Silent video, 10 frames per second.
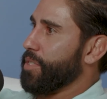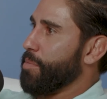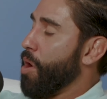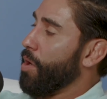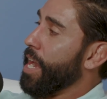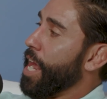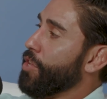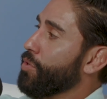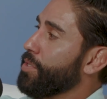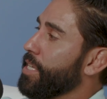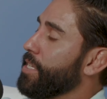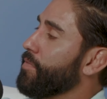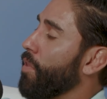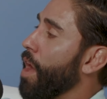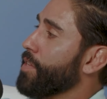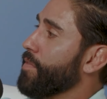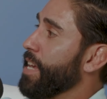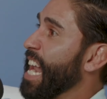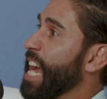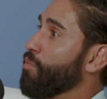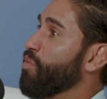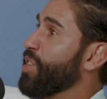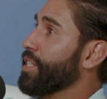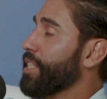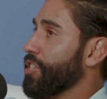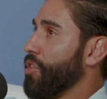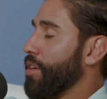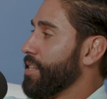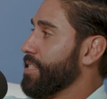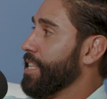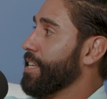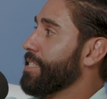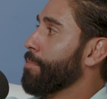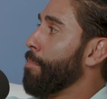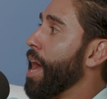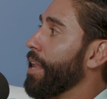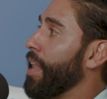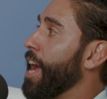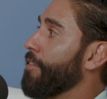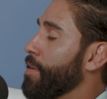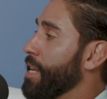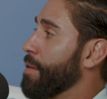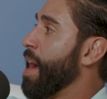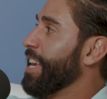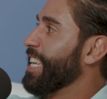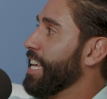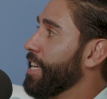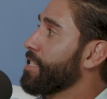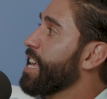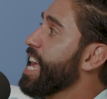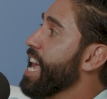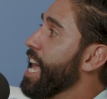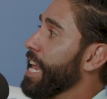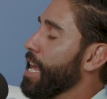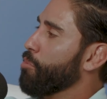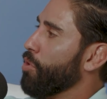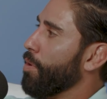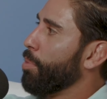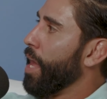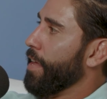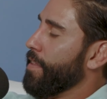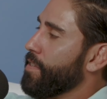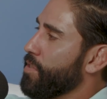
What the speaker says: it was tomorrow. And I use this philosophy and I really start to see this in my life and in my kids and able to apply it.